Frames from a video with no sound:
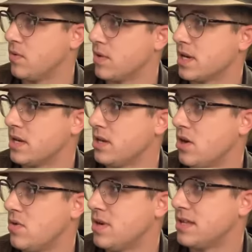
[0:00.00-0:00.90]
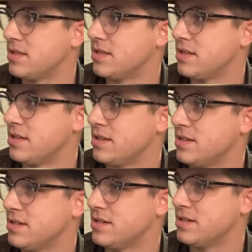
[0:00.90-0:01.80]
we're gonna go with
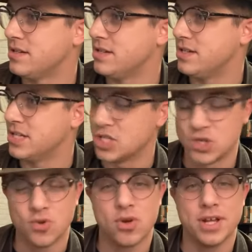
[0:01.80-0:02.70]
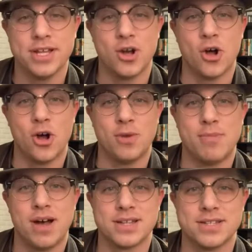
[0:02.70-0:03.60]
Destroy All
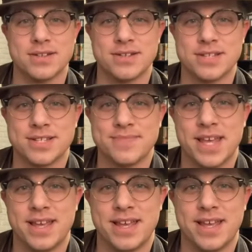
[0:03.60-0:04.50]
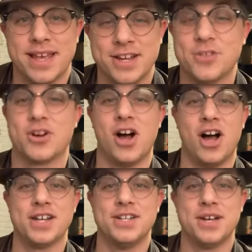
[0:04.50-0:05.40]
Monsters, another
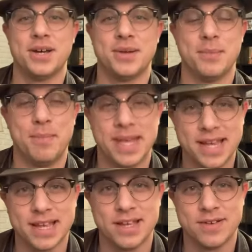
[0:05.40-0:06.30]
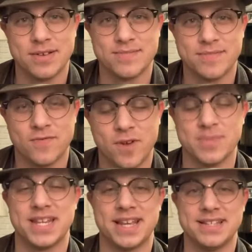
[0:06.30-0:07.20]
Honda pick
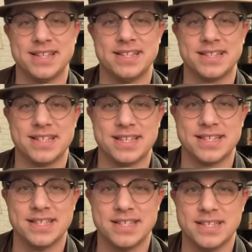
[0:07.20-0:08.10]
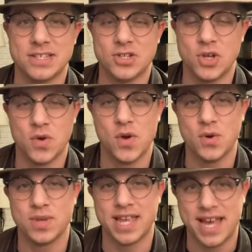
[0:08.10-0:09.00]
from the 1960s
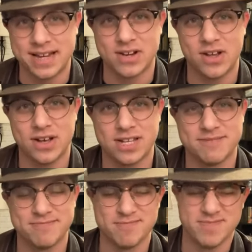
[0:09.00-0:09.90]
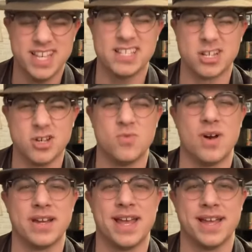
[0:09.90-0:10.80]
Toho catalog. It's a good
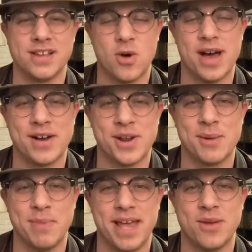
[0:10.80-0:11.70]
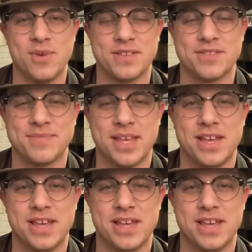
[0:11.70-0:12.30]
one to go out on a bang with.